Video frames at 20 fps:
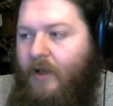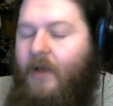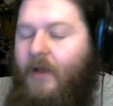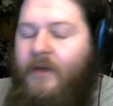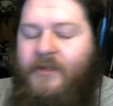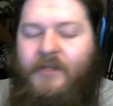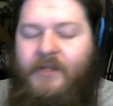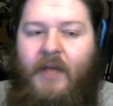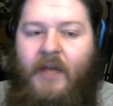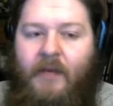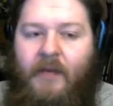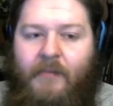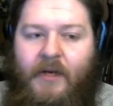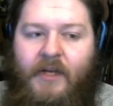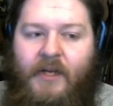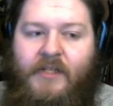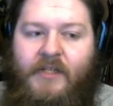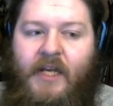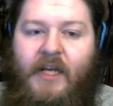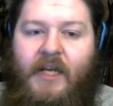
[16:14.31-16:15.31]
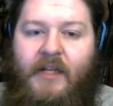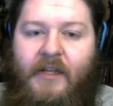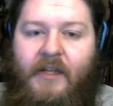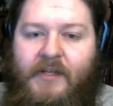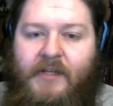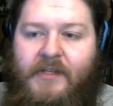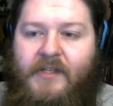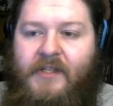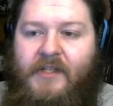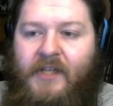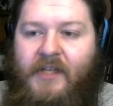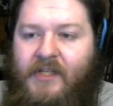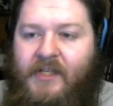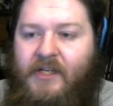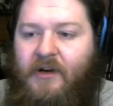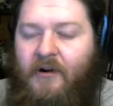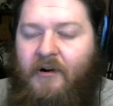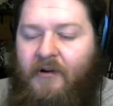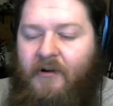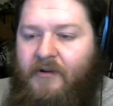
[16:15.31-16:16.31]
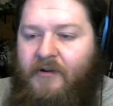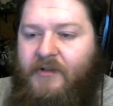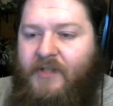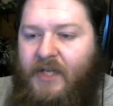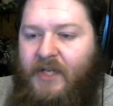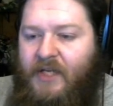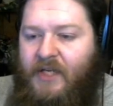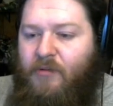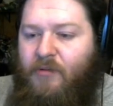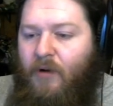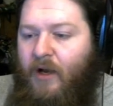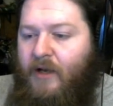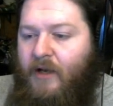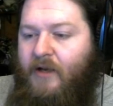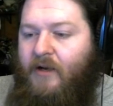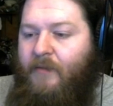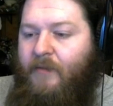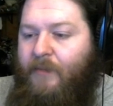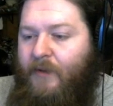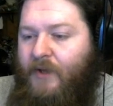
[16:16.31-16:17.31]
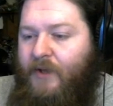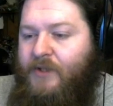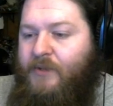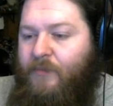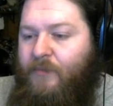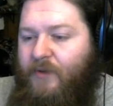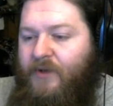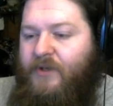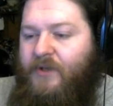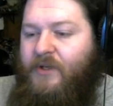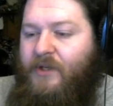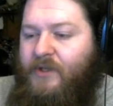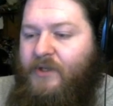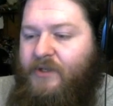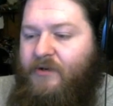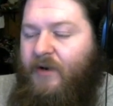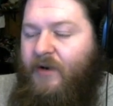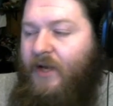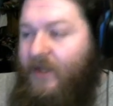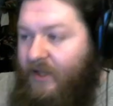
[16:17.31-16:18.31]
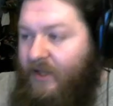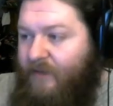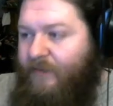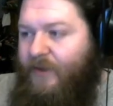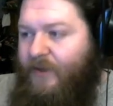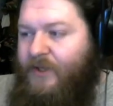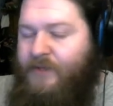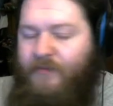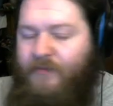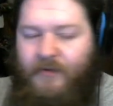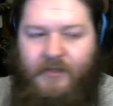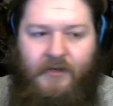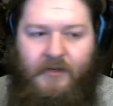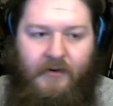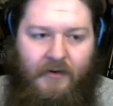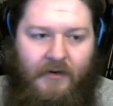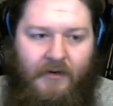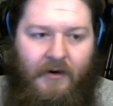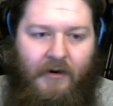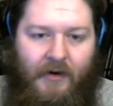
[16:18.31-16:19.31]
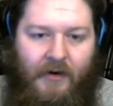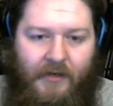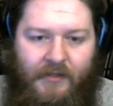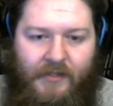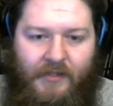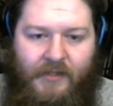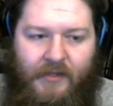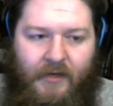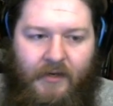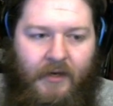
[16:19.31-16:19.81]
So that means at least 6 turns, he's rocking a +1 to strength and +1 to endurance.